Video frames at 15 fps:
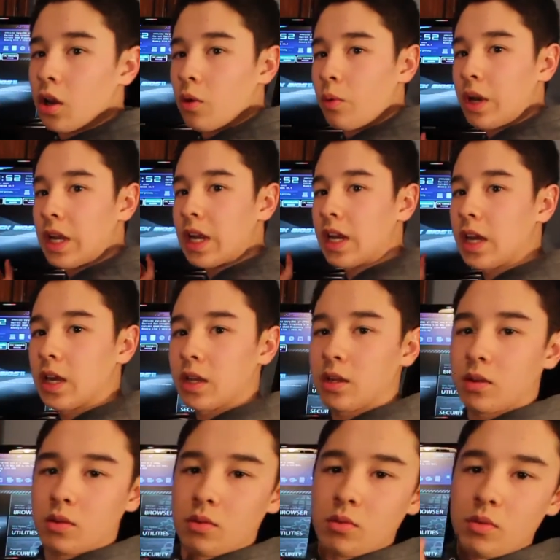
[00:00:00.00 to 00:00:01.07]
We did it!
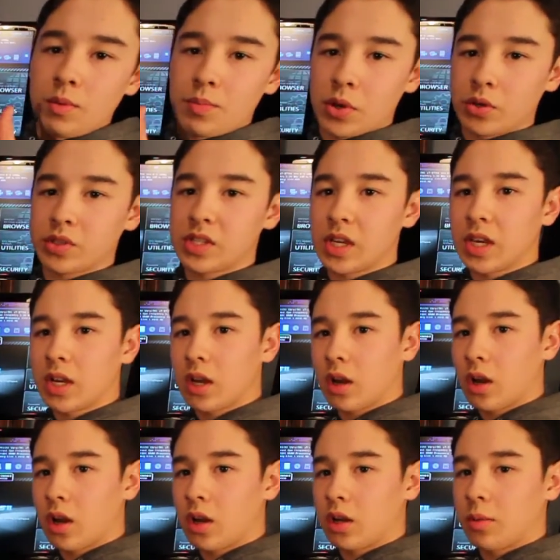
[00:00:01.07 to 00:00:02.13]
We posted
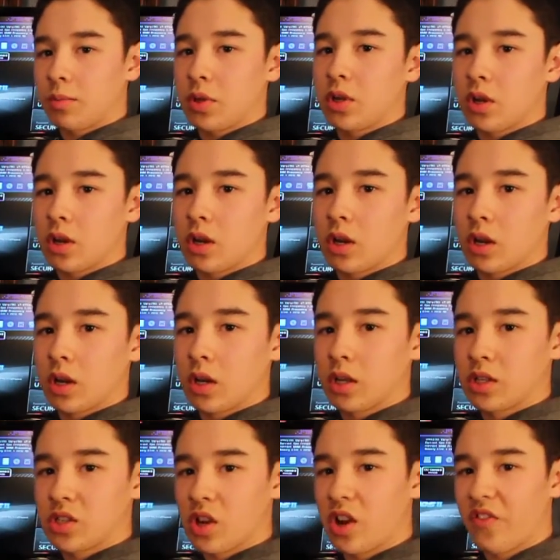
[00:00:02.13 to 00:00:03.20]
our computer.
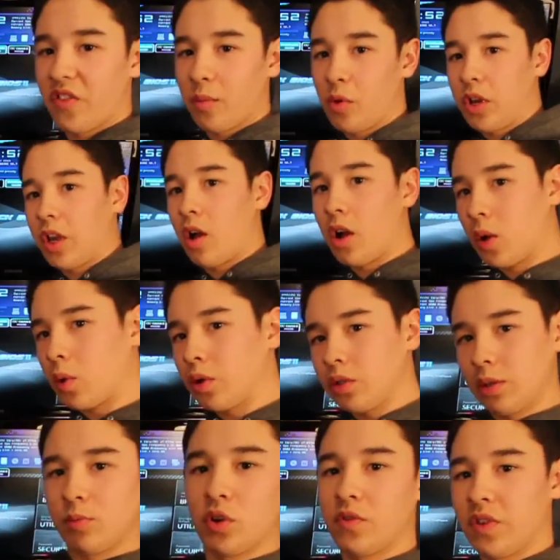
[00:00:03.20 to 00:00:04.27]
Sorry if I'm like
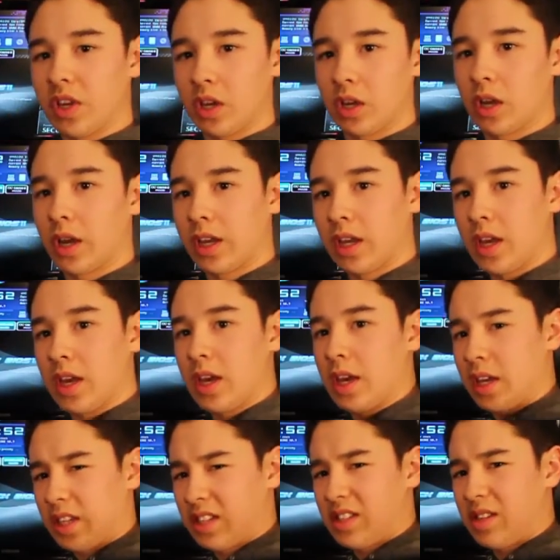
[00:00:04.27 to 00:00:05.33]
awkwardly moving. Like,
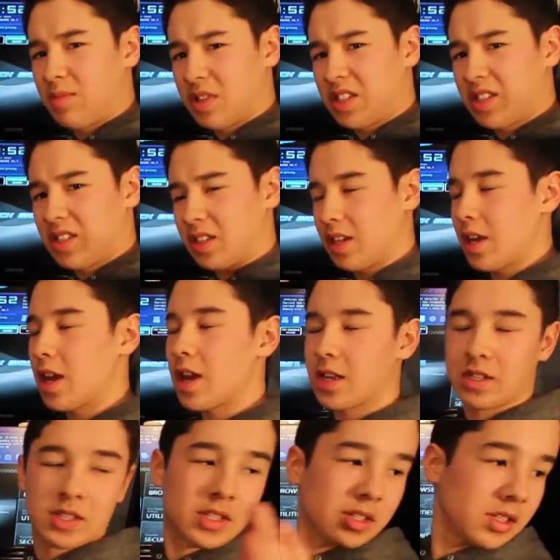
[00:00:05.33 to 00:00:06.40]
you can see my.
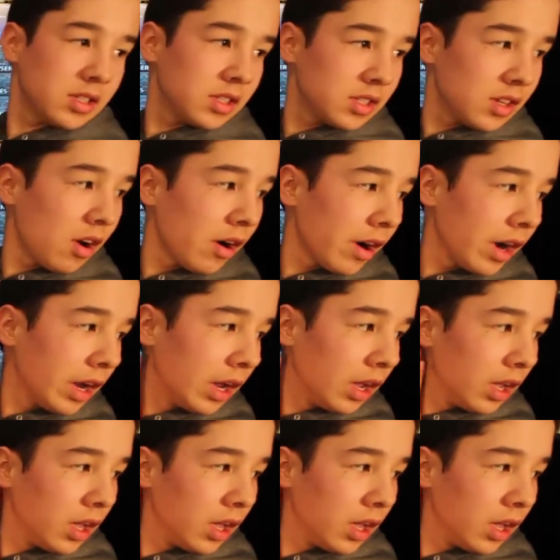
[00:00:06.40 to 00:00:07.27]
Yes! Sorry.